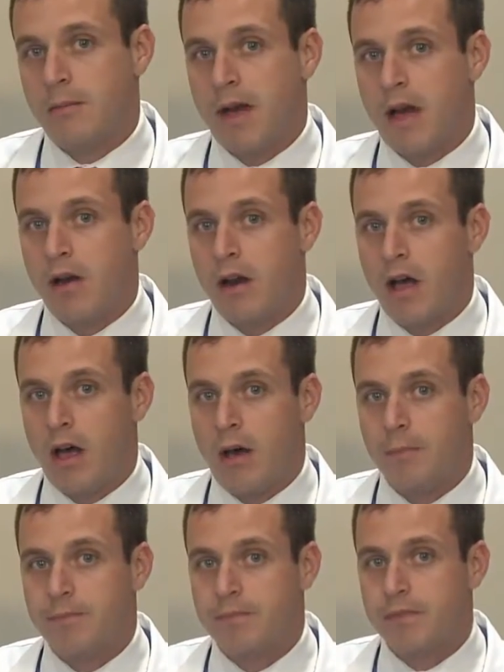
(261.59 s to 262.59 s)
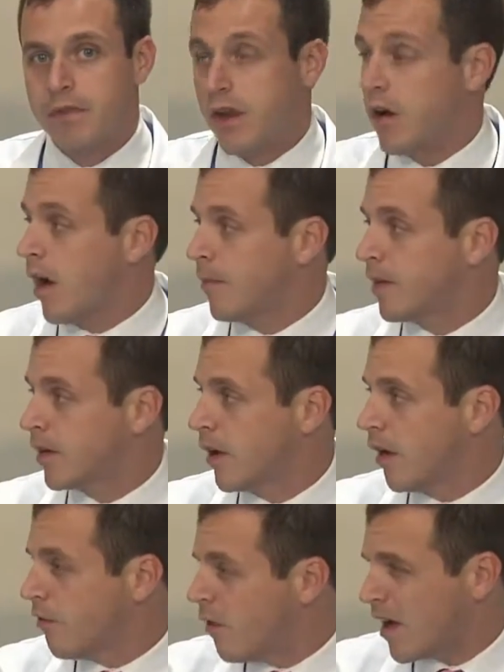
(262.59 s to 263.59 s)
about um, their optic
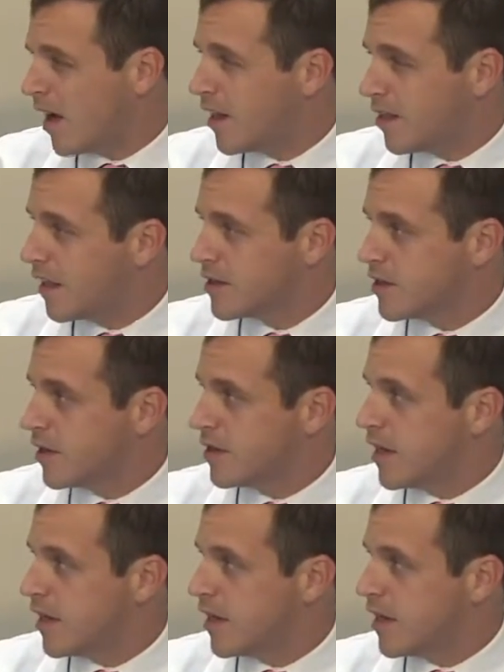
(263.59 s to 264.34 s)
nerve, what kind of things are you